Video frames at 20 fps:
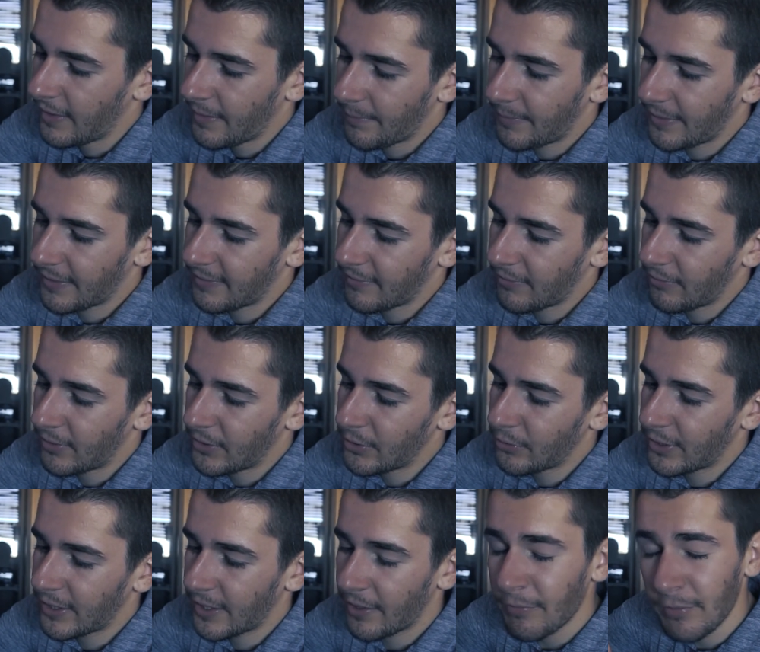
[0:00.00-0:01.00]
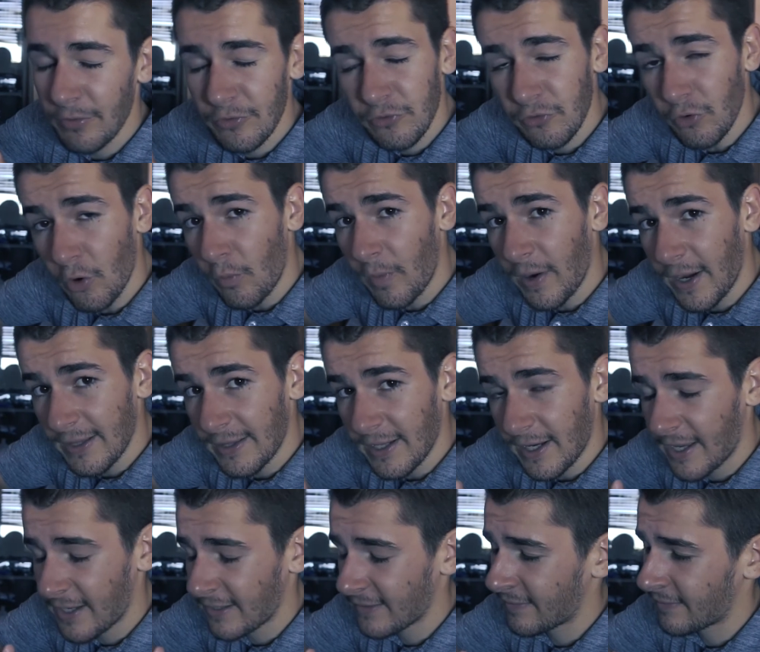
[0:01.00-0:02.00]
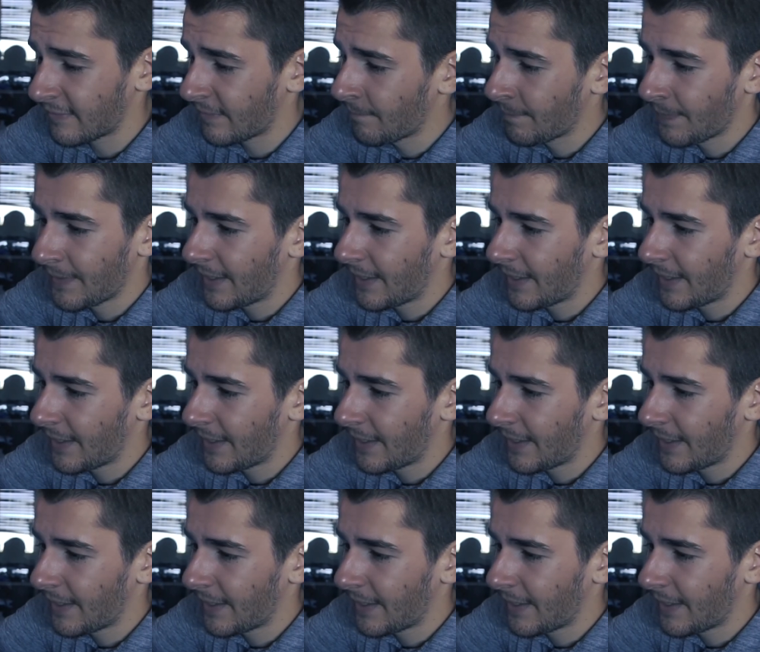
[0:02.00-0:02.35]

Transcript: But when you have so wide lens,